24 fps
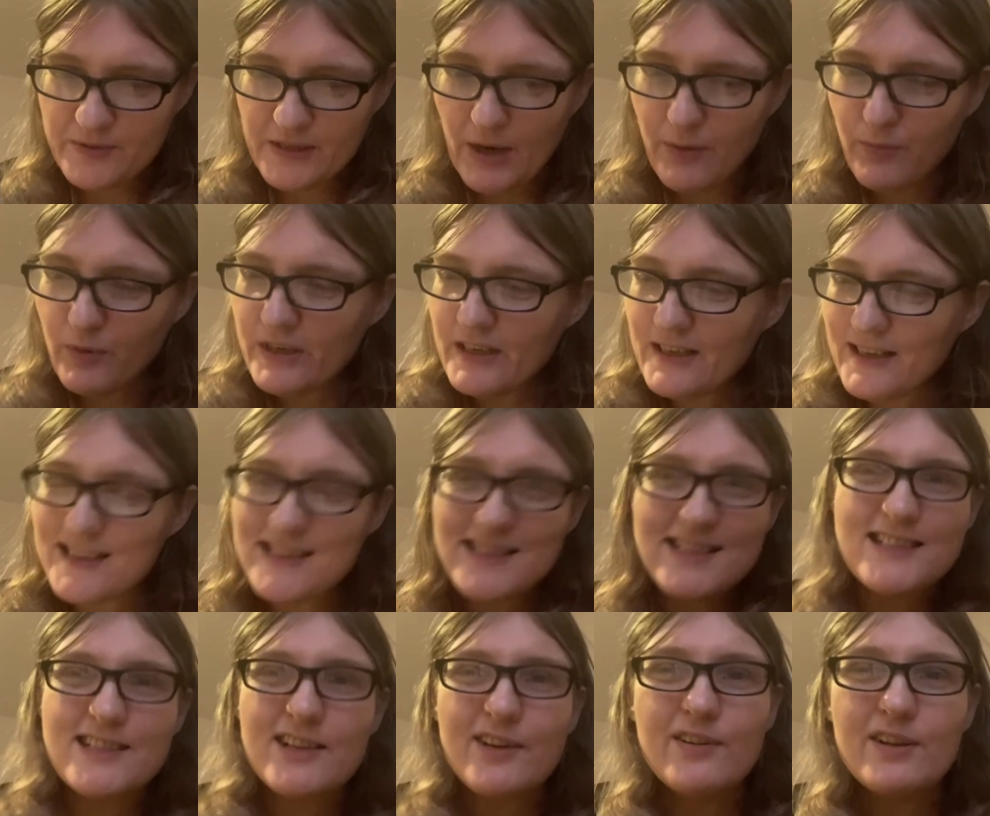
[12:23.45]
I wouldn't
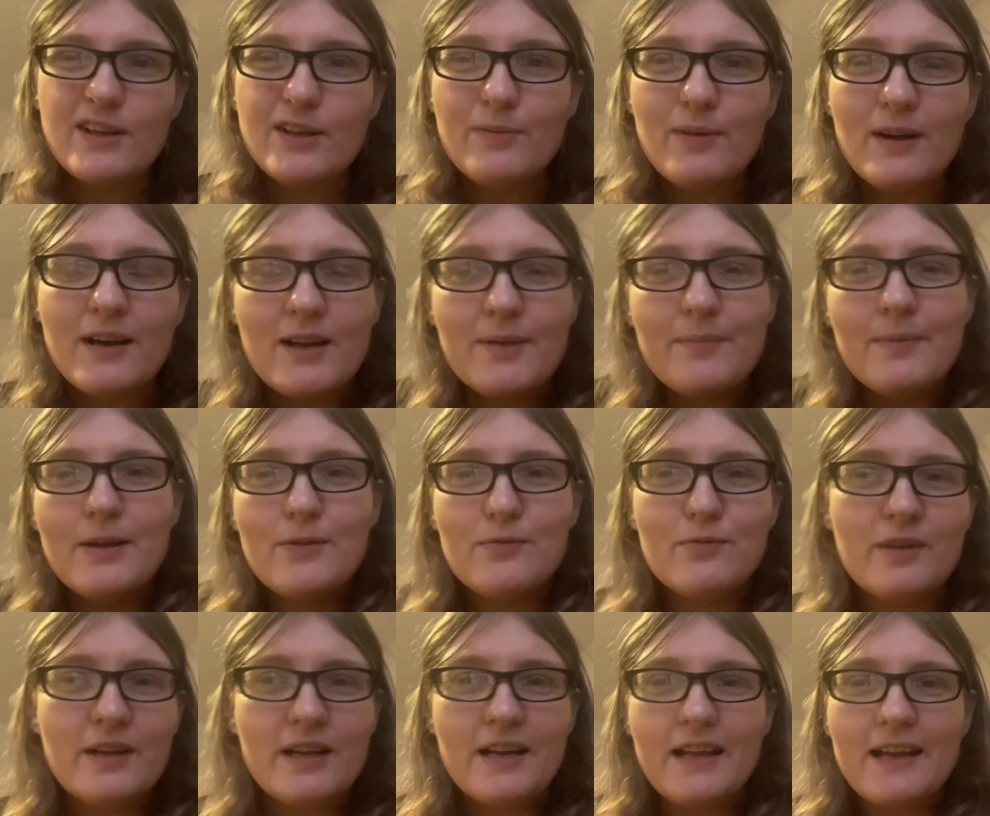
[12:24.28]
necessarily recommend
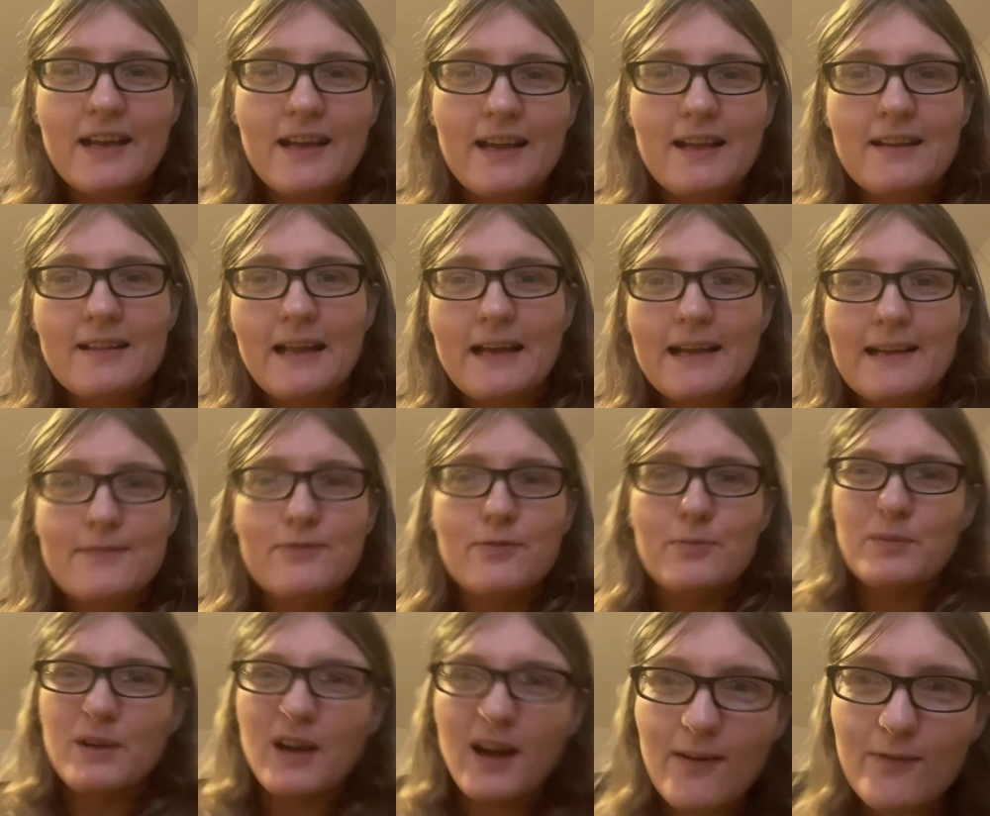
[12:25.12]
reading it like
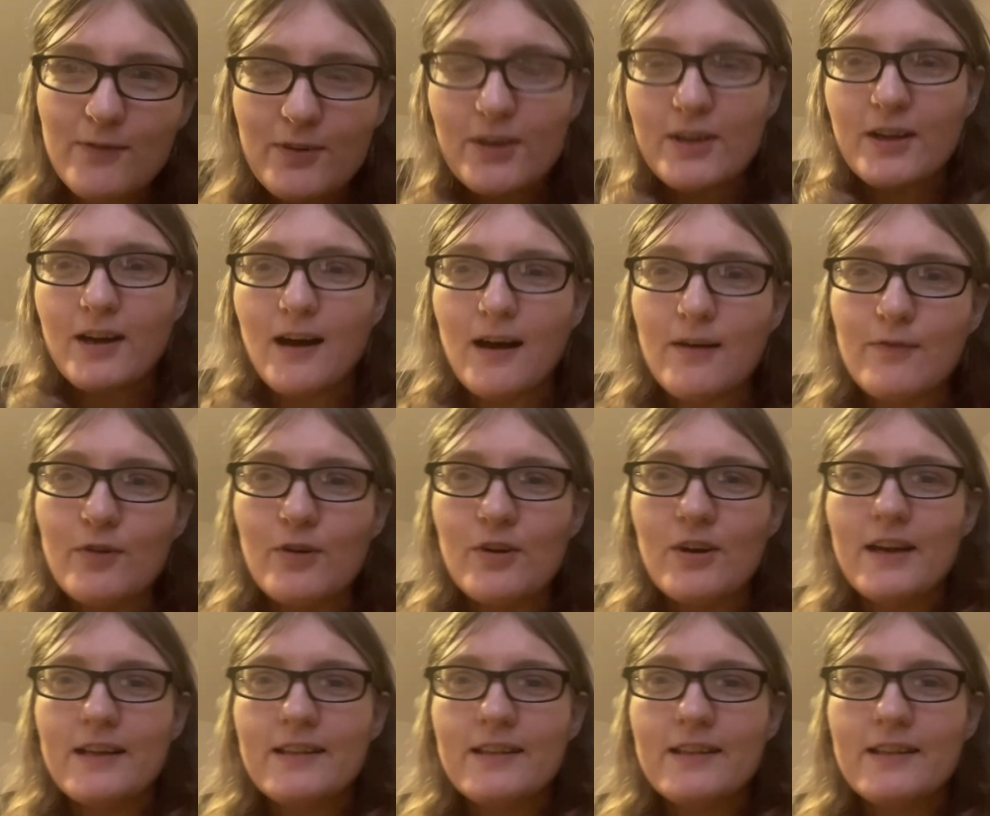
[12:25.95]
from cover to cover.